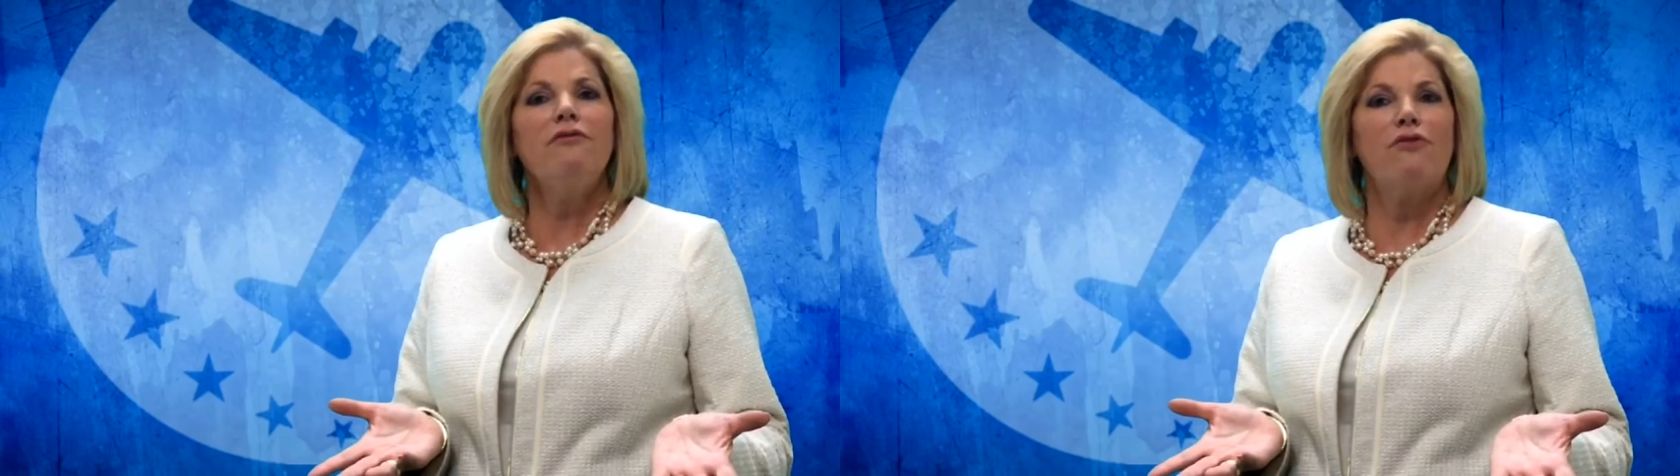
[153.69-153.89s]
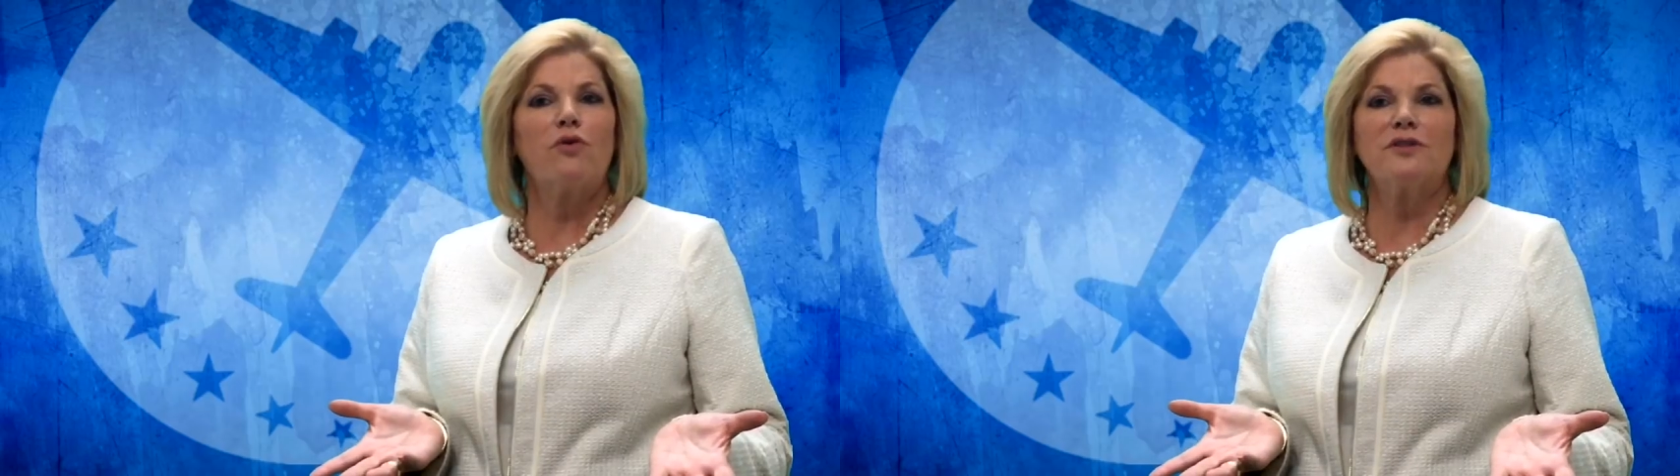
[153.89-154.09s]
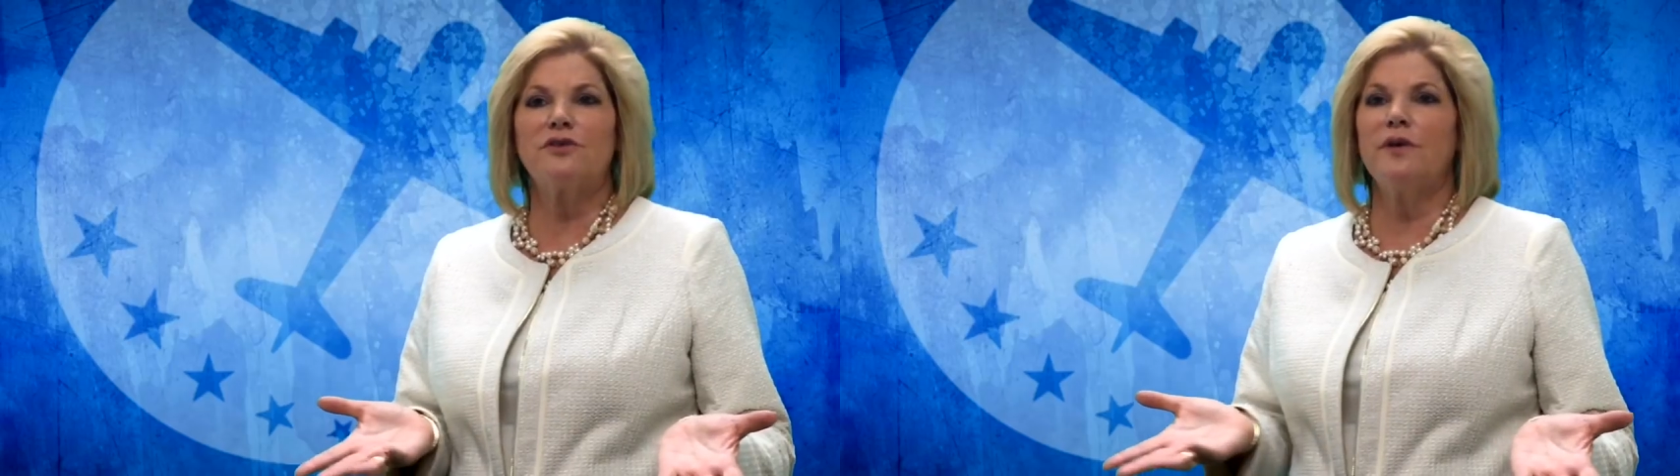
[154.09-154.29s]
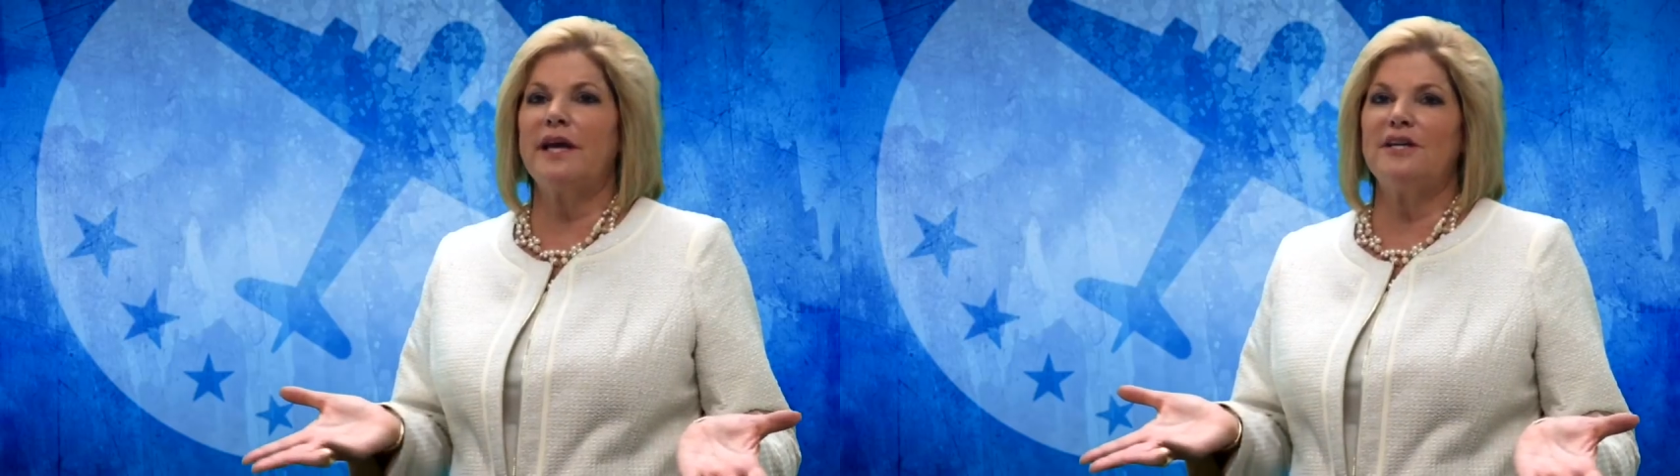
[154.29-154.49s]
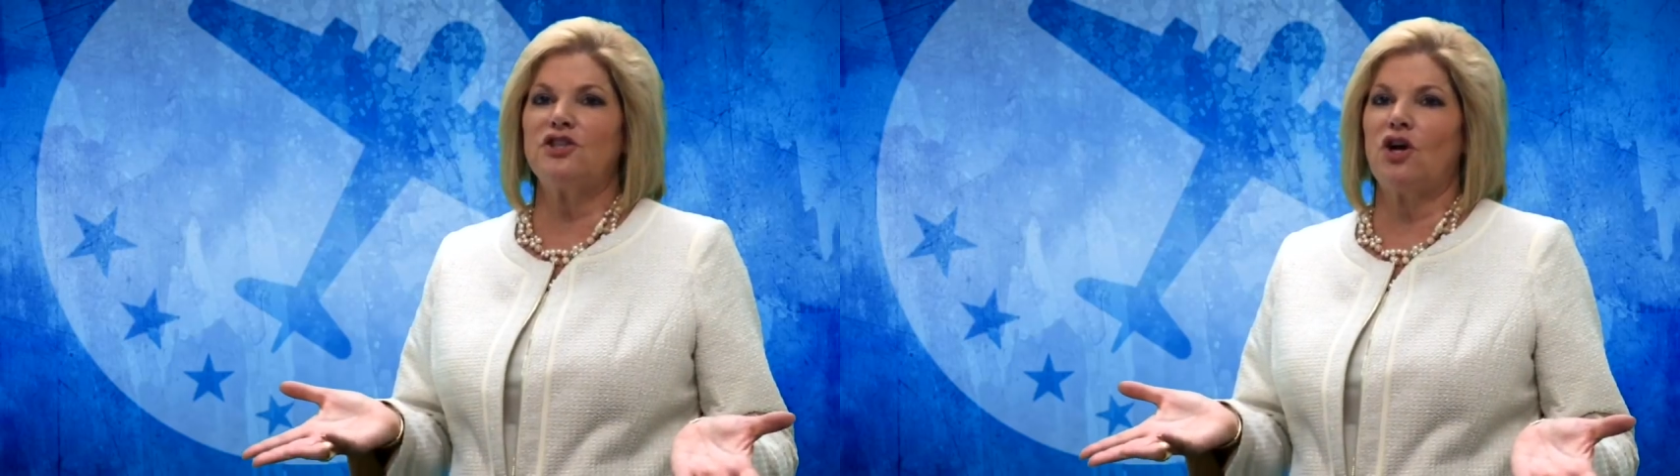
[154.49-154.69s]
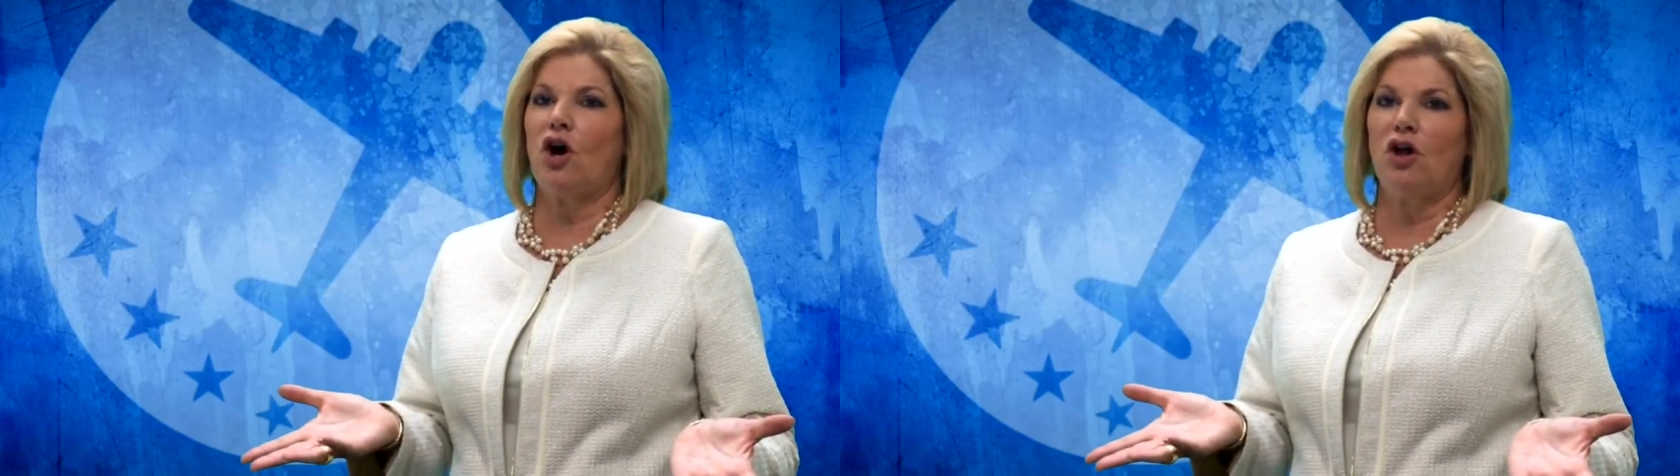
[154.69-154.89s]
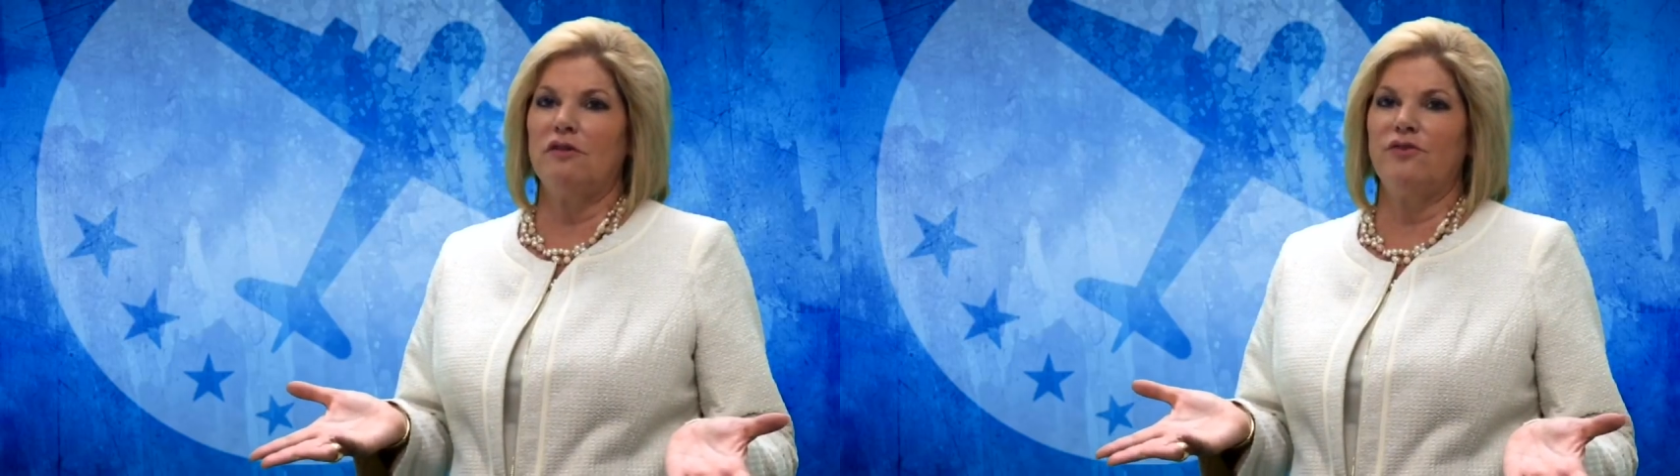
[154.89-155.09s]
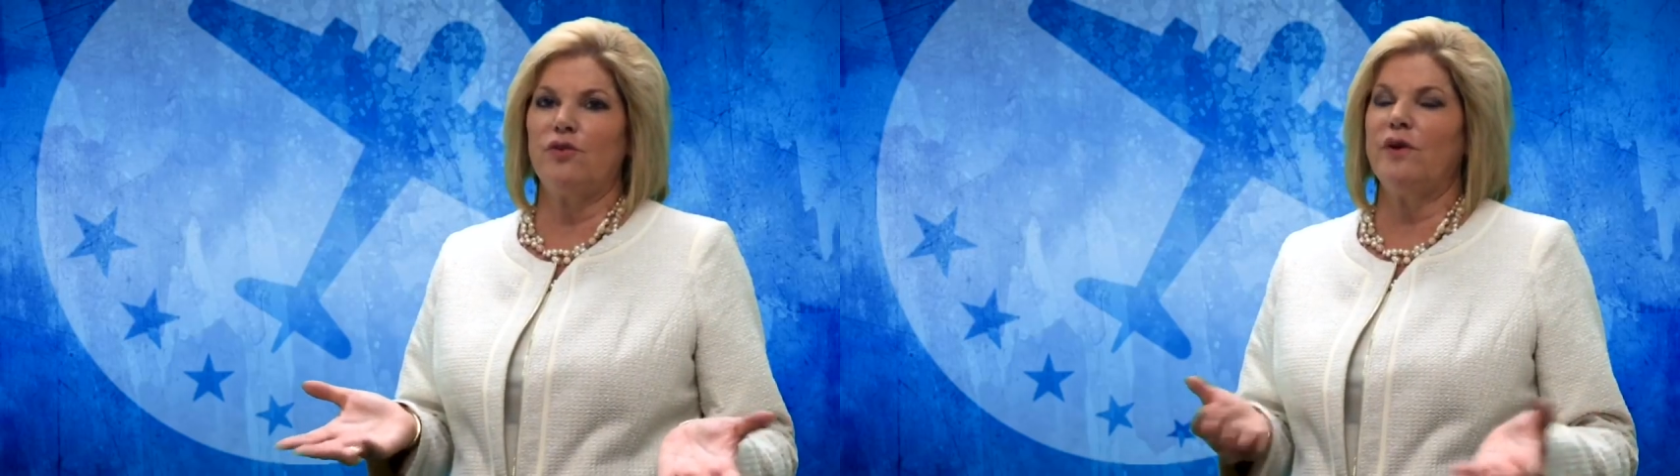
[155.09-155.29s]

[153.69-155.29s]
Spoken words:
forward to engaging all of you